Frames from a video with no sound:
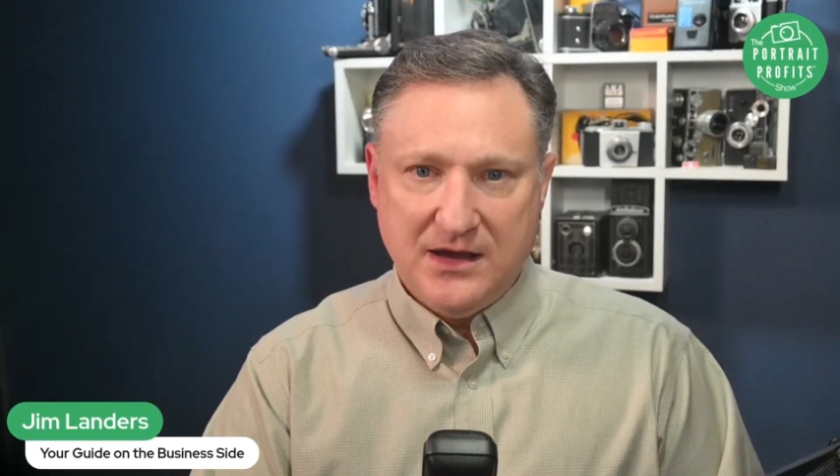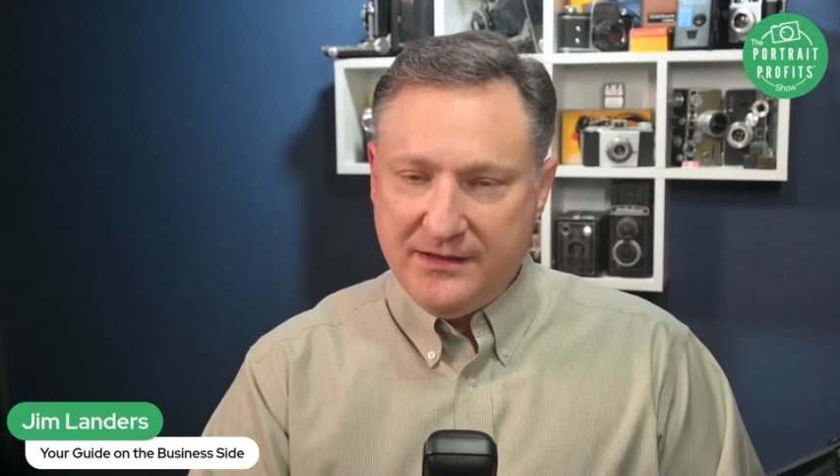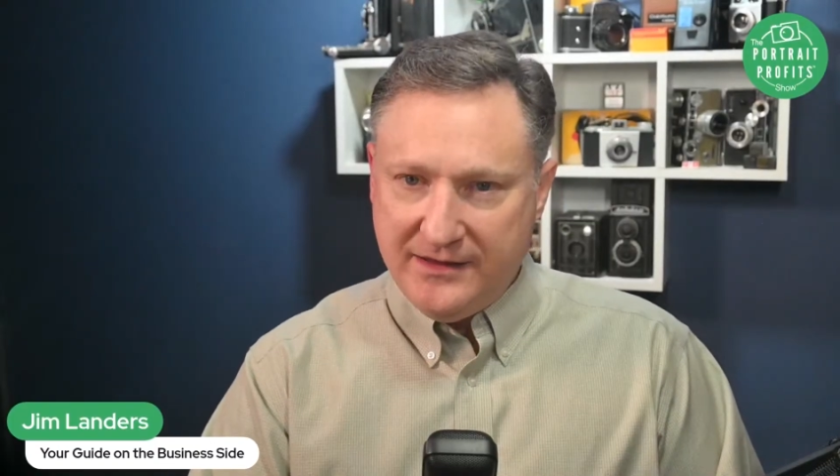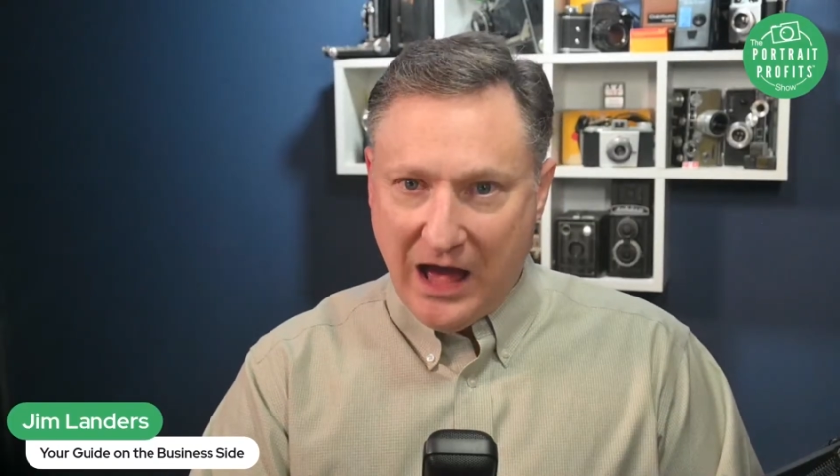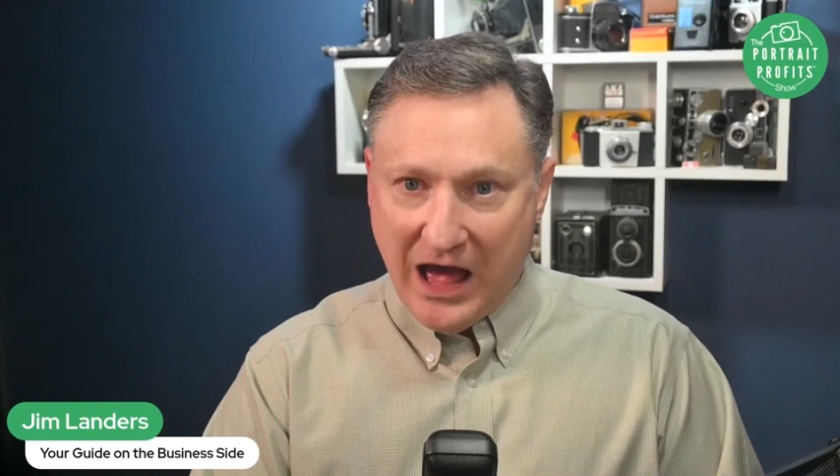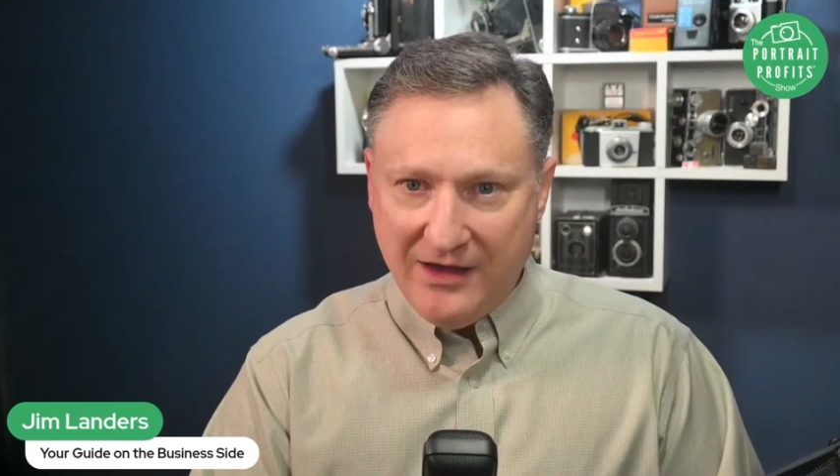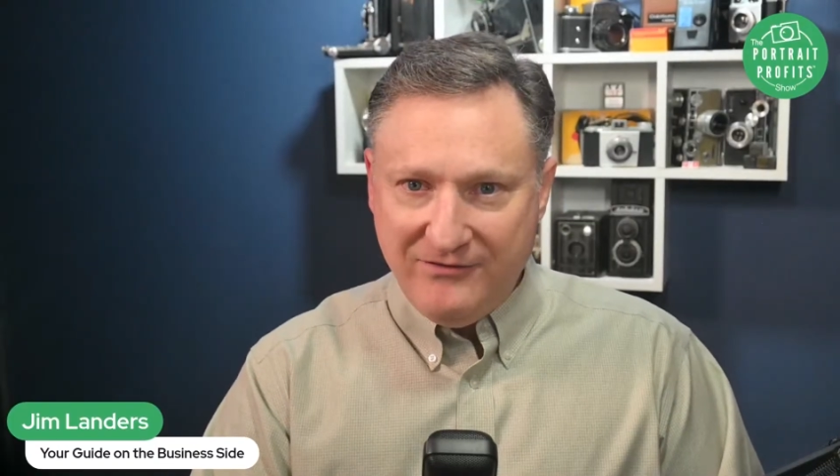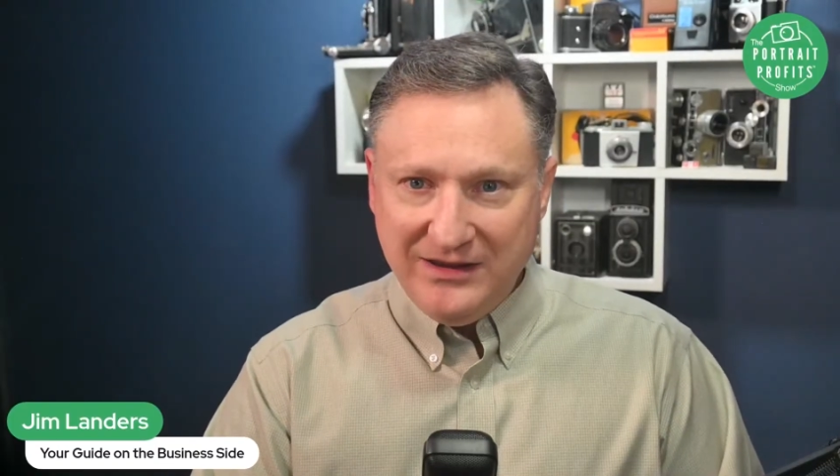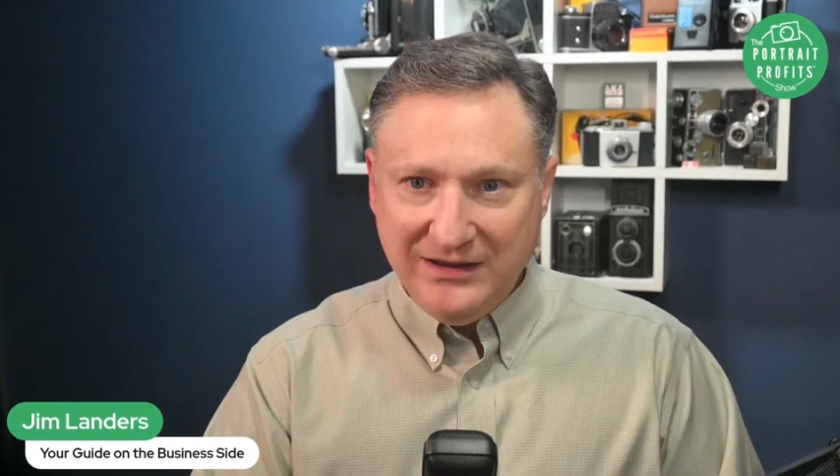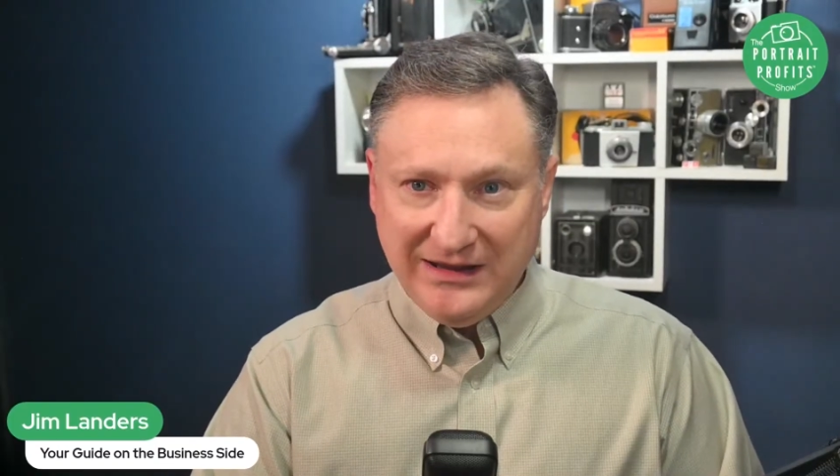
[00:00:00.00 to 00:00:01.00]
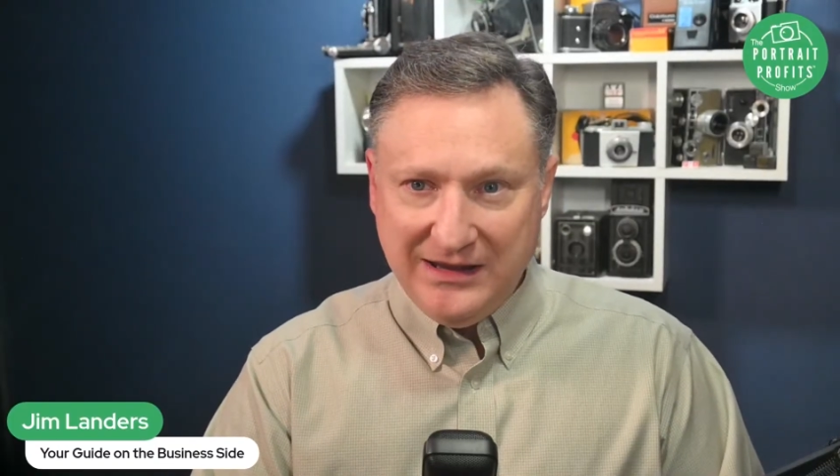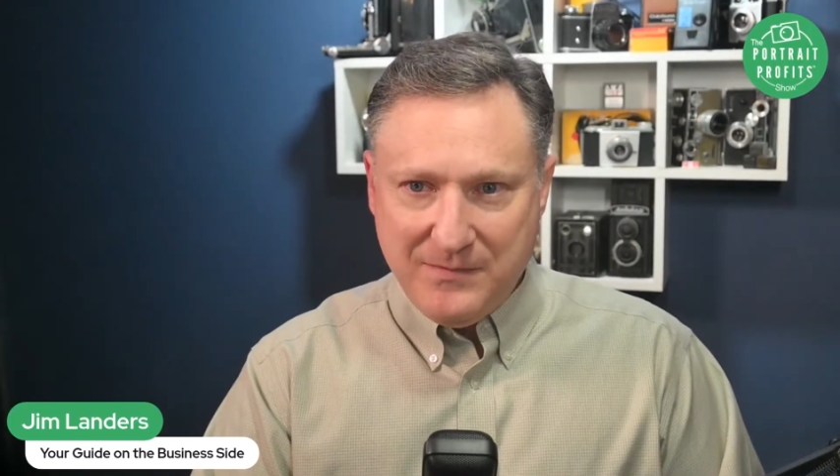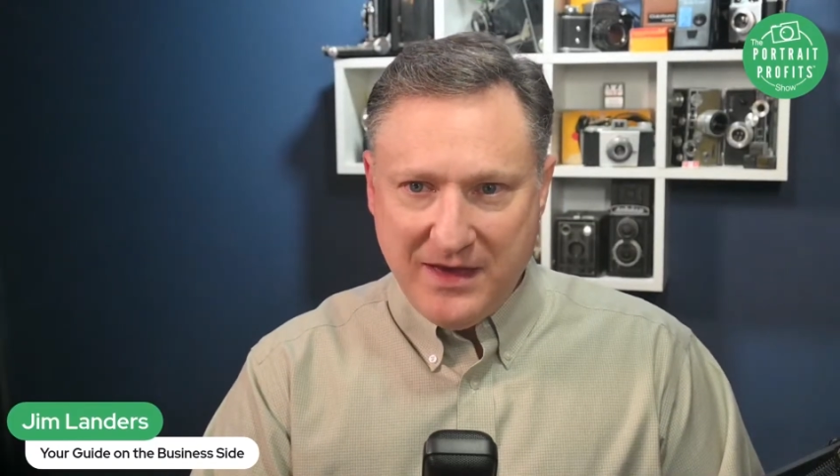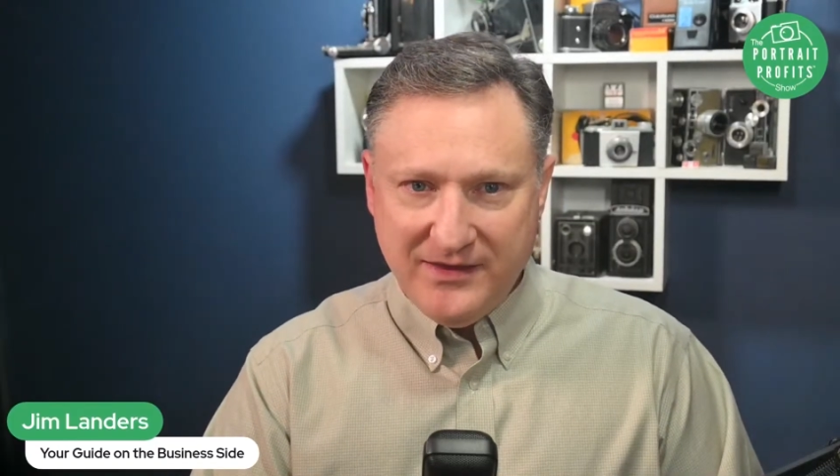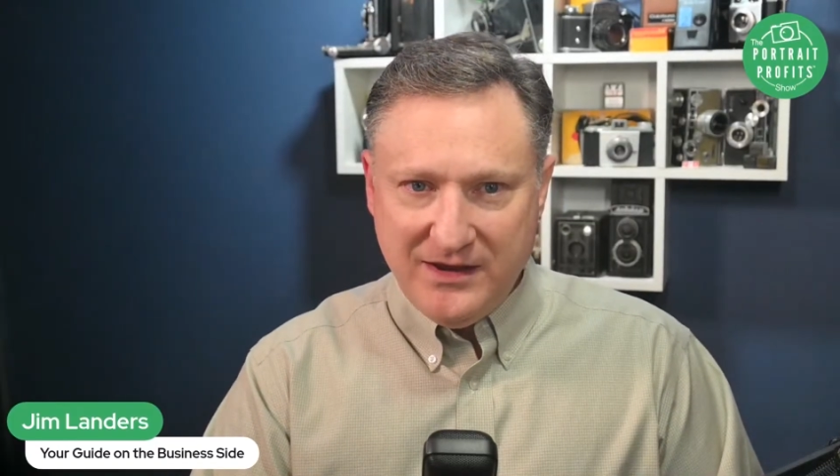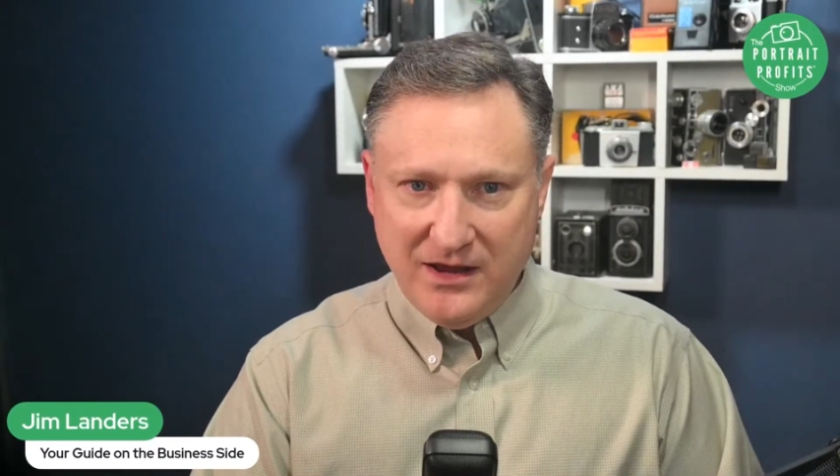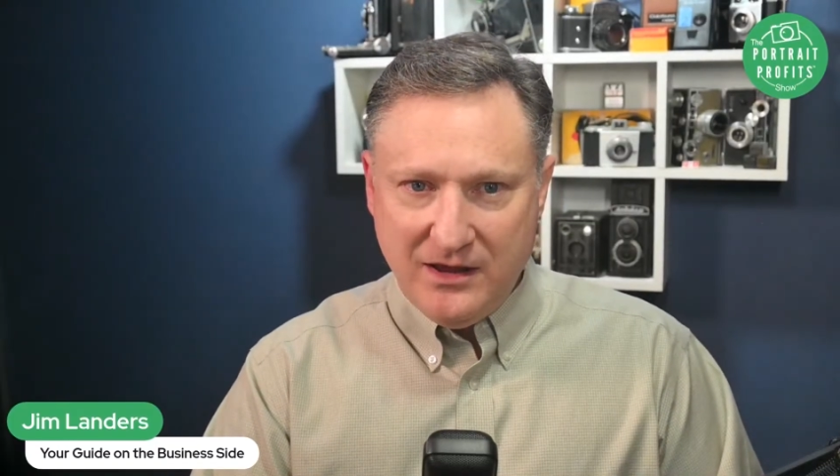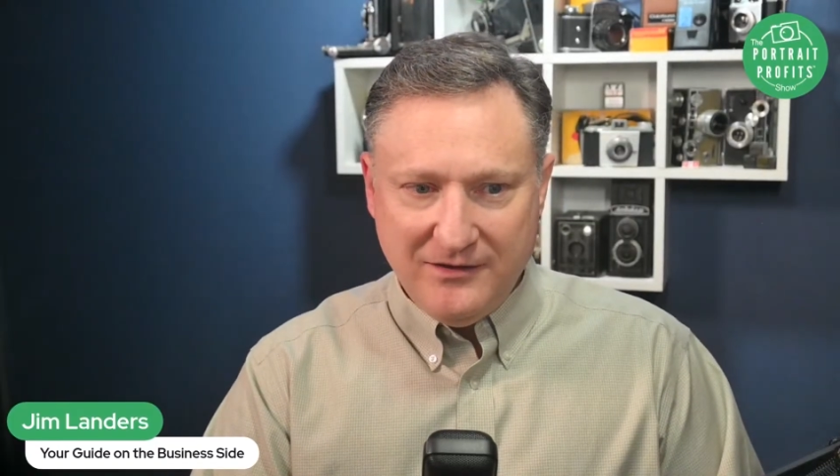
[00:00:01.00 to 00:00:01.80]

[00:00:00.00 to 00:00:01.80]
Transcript: The Ivy Lee method